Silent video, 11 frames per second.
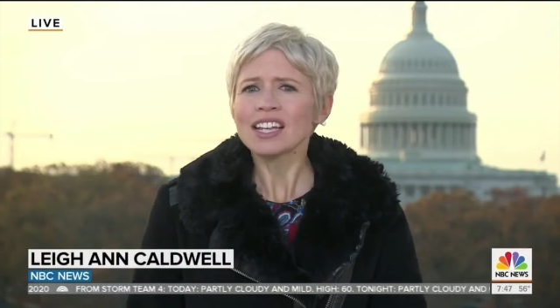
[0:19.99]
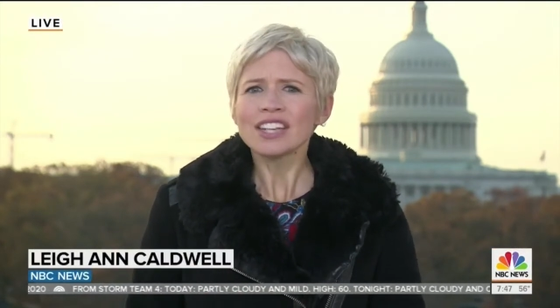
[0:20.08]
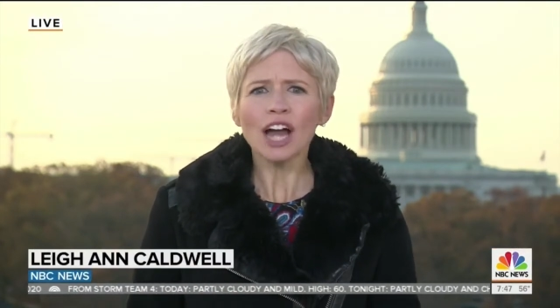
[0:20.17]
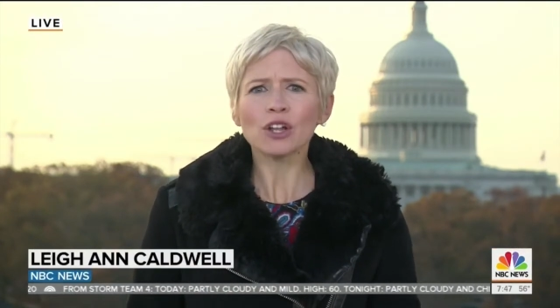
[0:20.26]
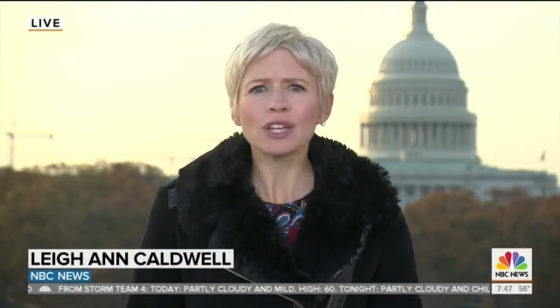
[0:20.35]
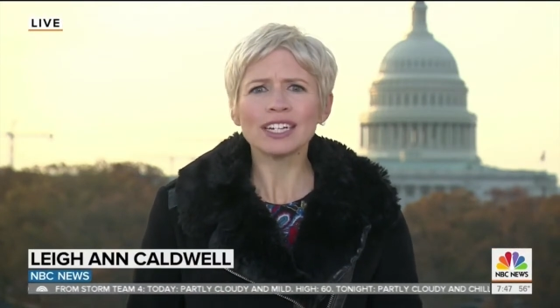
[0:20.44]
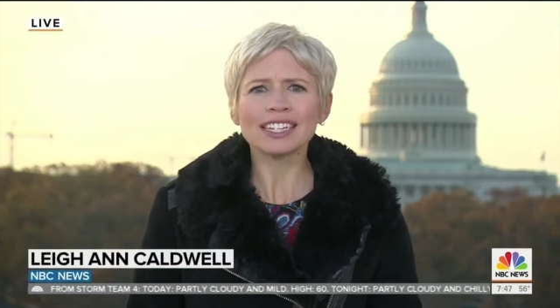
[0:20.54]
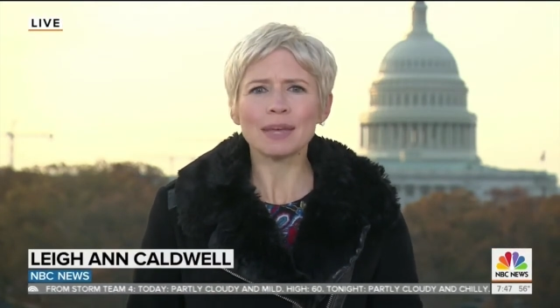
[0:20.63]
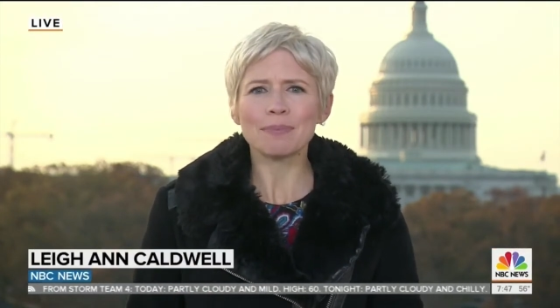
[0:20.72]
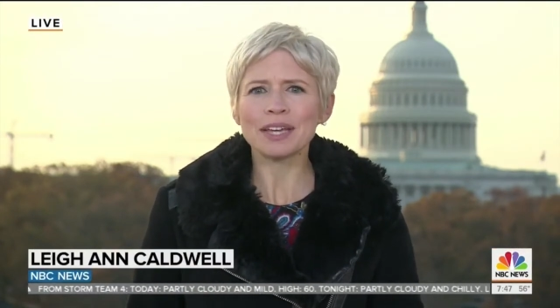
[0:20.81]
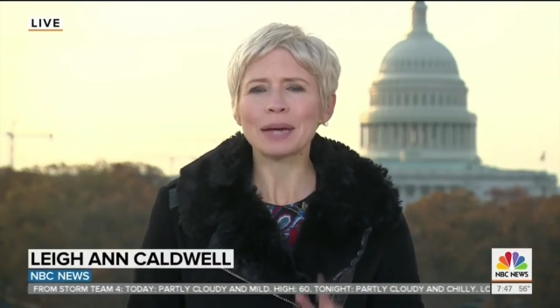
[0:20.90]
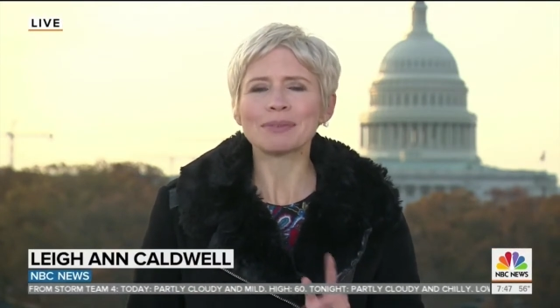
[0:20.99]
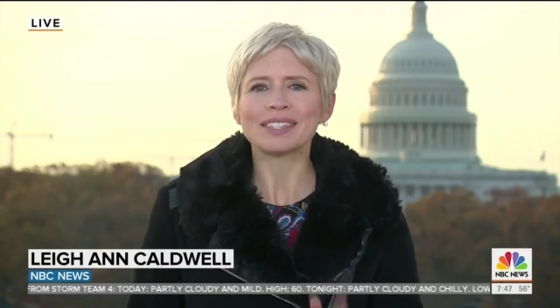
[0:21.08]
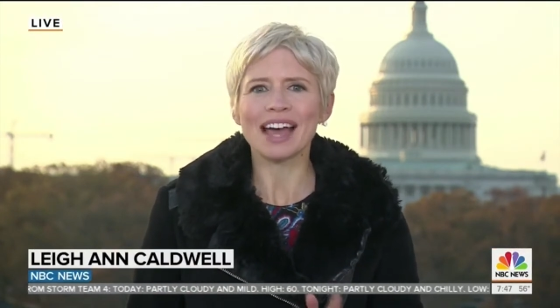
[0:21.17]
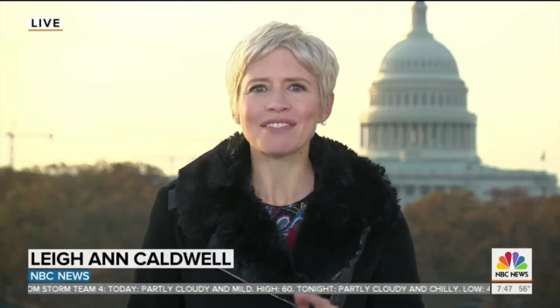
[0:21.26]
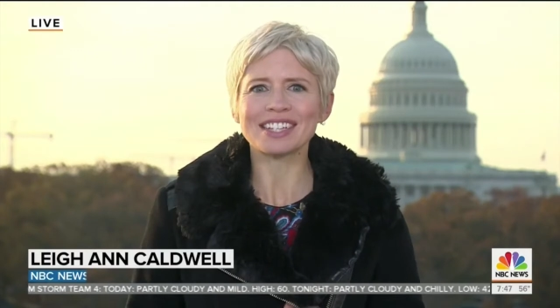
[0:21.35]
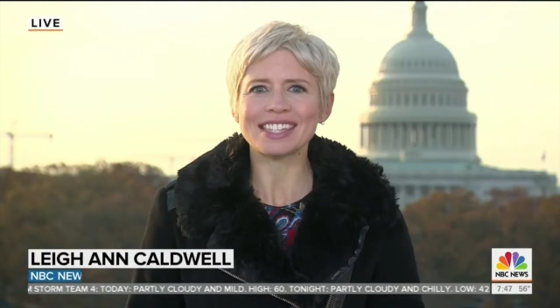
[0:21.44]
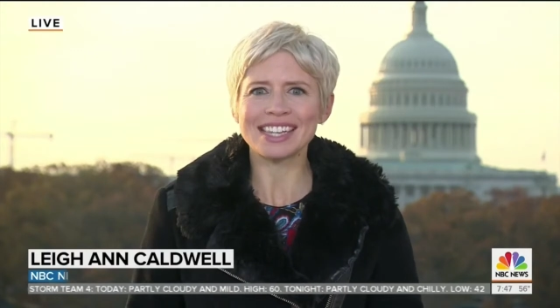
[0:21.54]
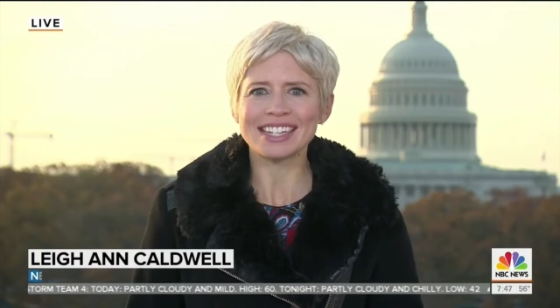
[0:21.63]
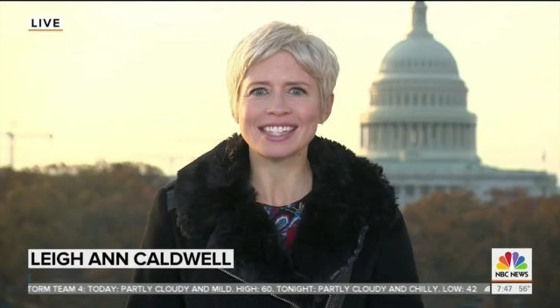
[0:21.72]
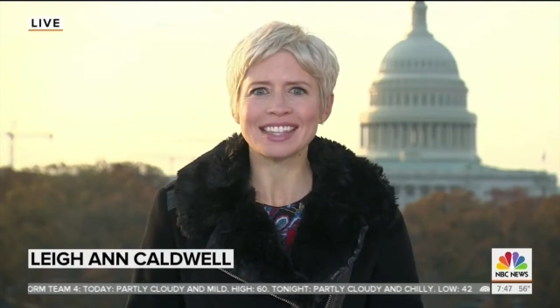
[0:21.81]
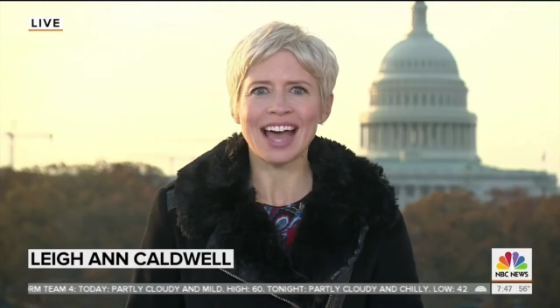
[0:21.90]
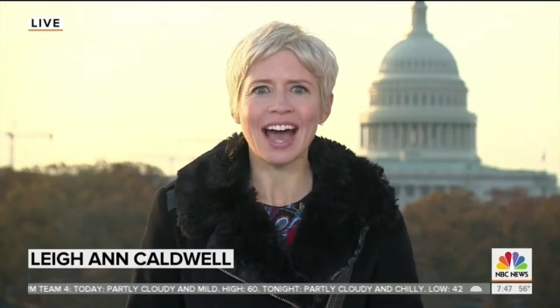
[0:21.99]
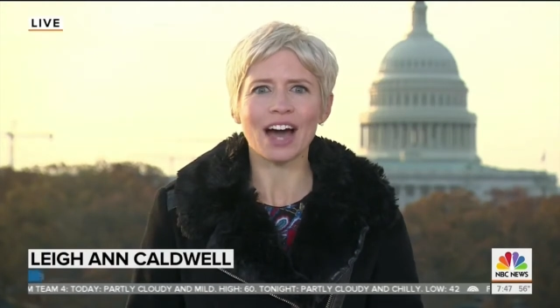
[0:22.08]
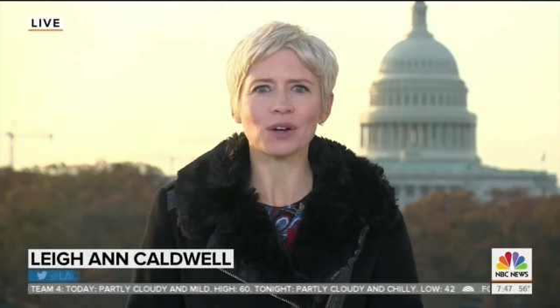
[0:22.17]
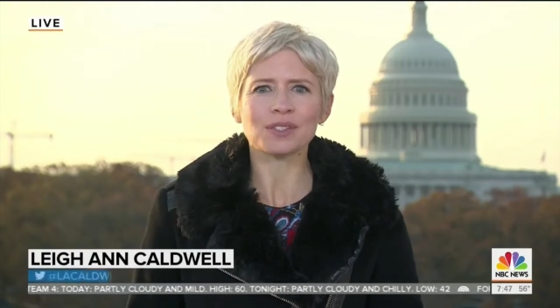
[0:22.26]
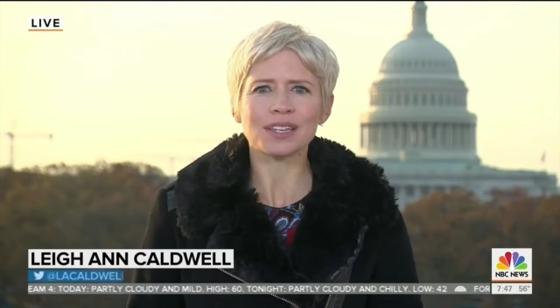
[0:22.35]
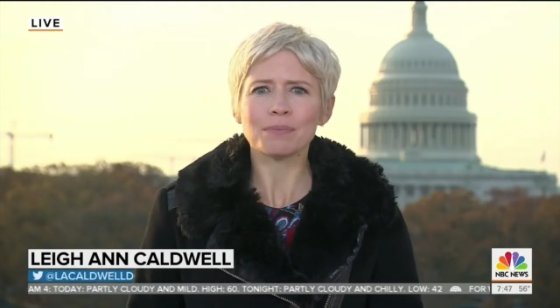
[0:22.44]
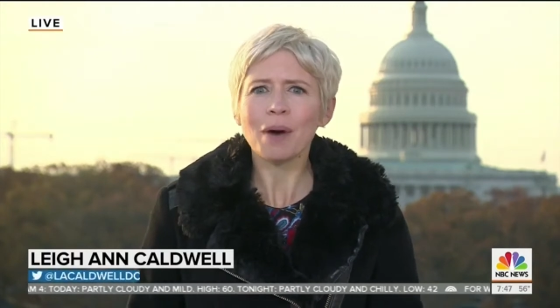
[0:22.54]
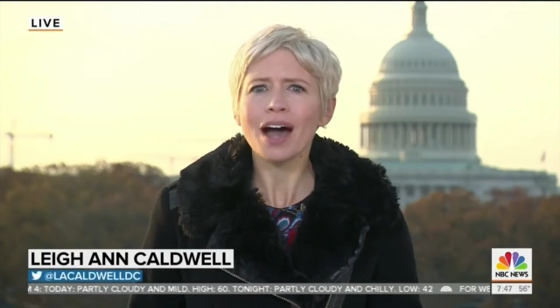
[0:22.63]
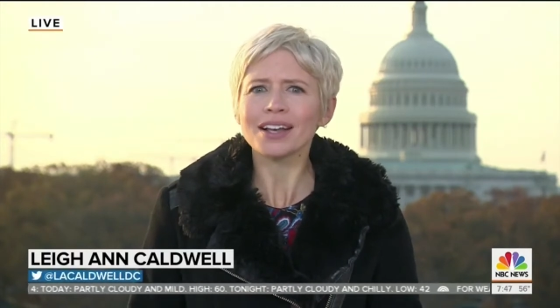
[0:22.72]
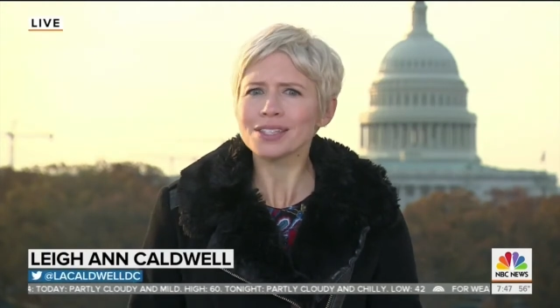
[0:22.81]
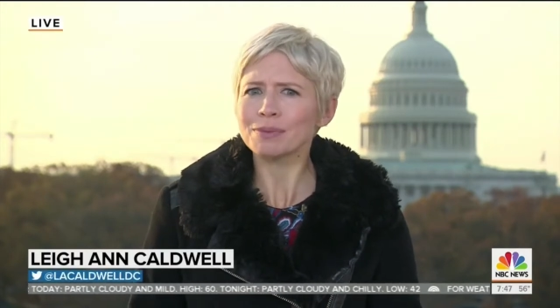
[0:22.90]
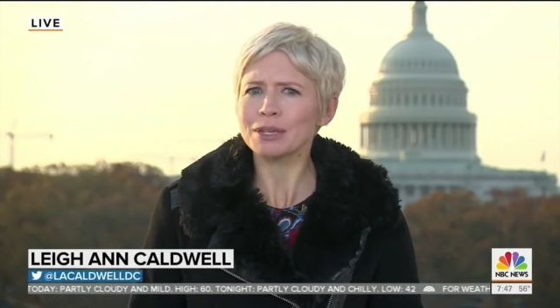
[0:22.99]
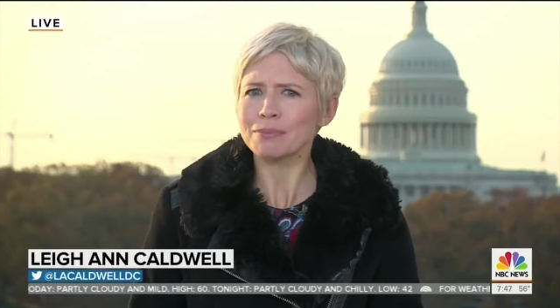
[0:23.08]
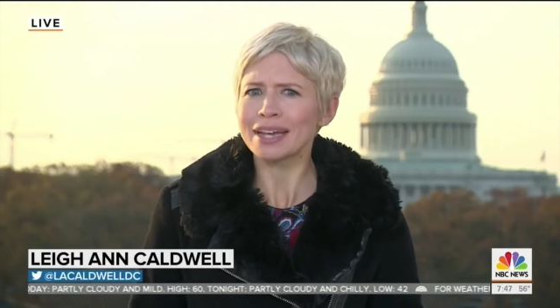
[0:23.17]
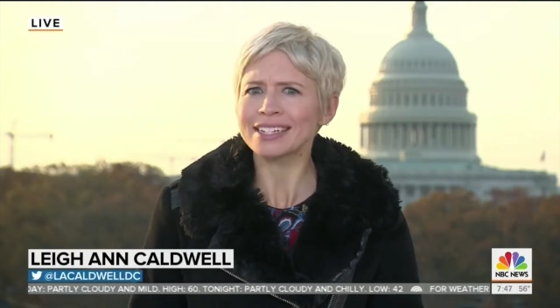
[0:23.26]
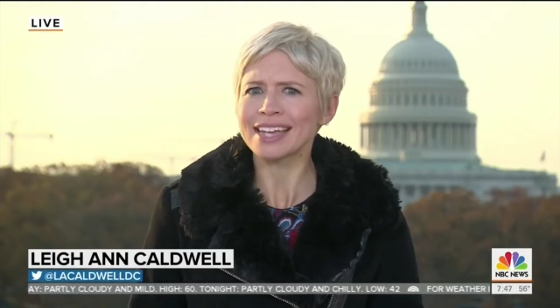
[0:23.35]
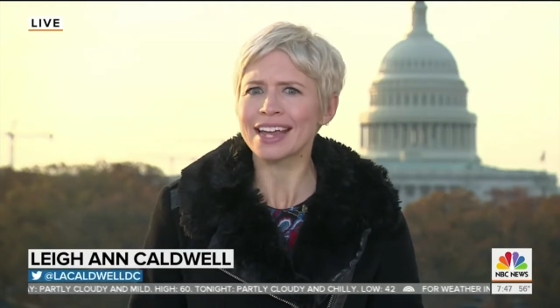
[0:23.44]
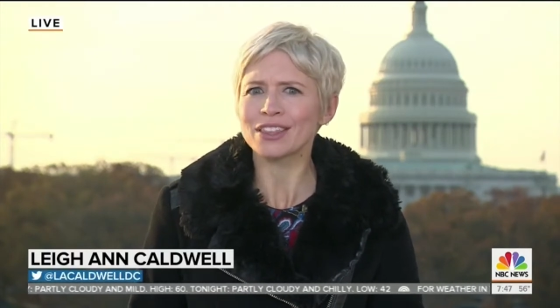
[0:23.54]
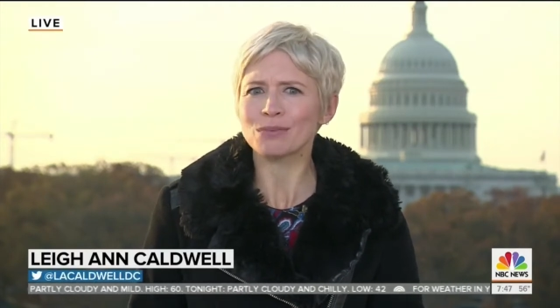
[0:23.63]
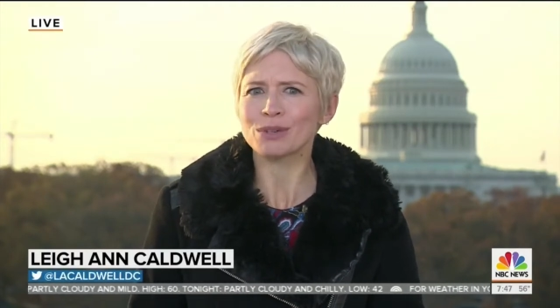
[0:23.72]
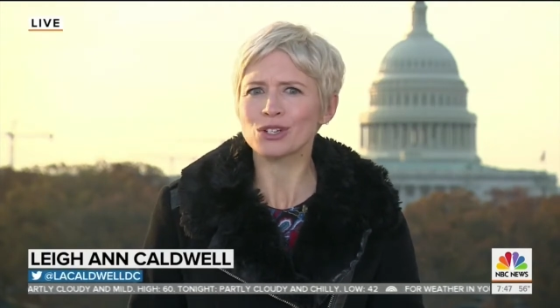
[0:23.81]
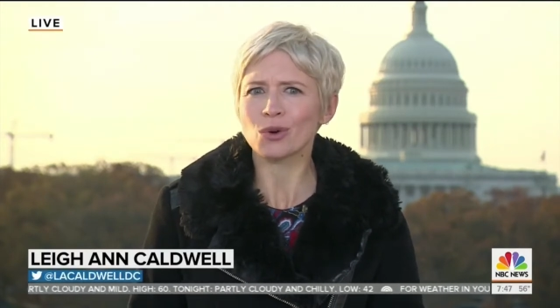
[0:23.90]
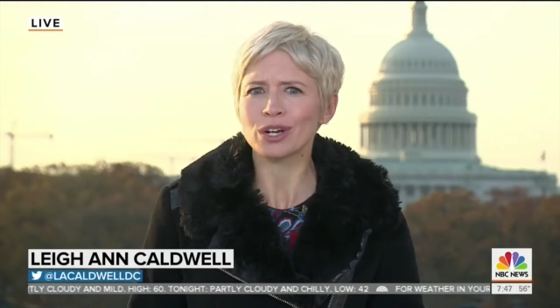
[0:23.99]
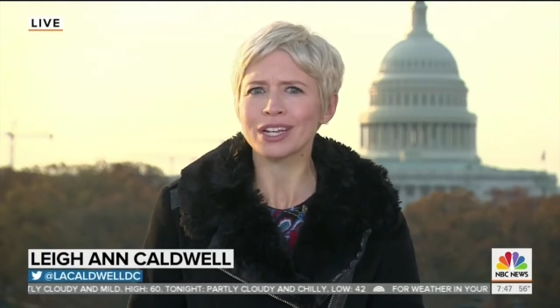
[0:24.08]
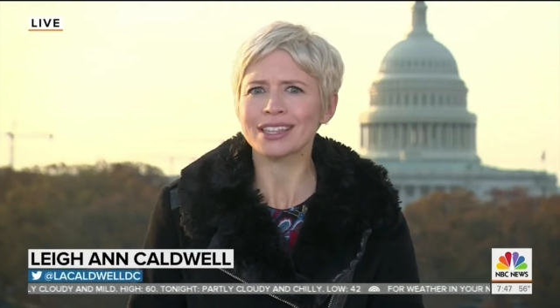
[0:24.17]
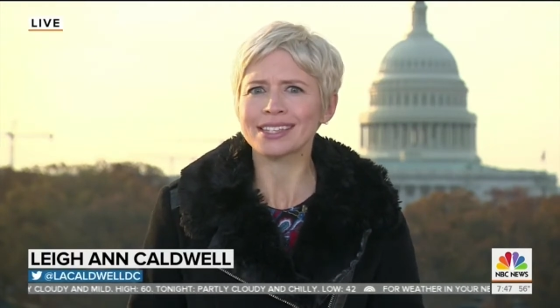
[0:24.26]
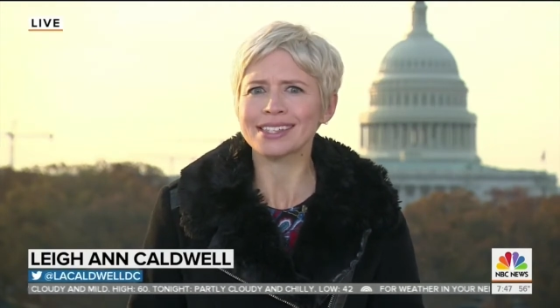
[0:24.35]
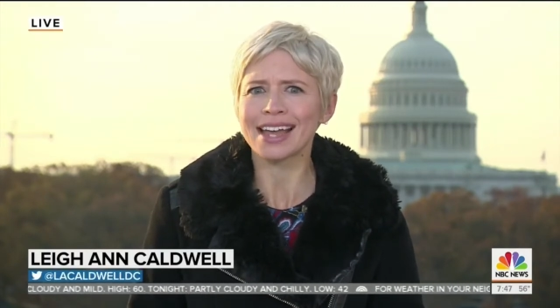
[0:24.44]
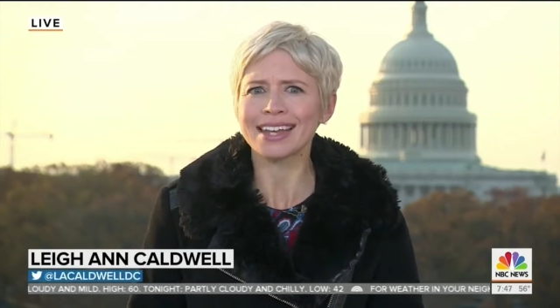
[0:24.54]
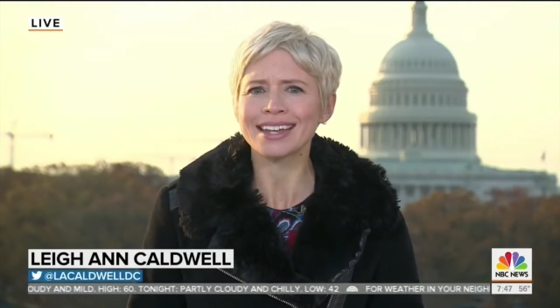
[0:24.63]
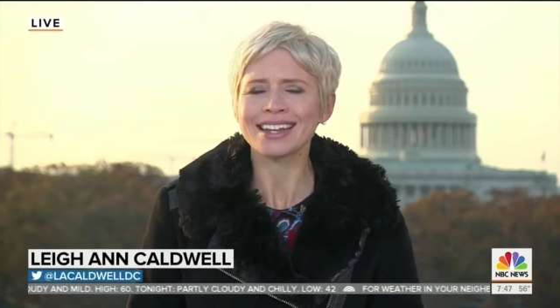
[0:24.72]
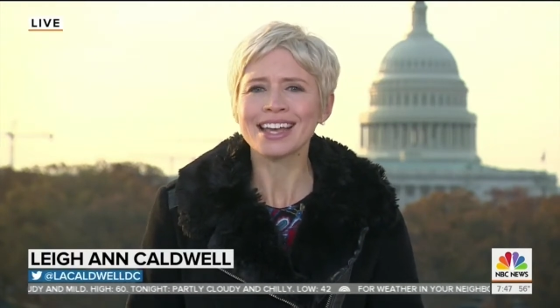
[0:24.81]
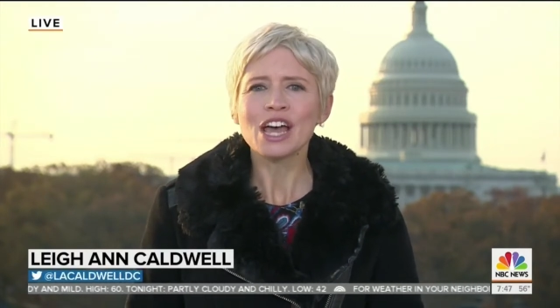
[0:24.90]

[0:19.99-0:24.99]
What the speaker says: Not only did they pick up 7 seats in the House and possibly maintain their majority in the Senate,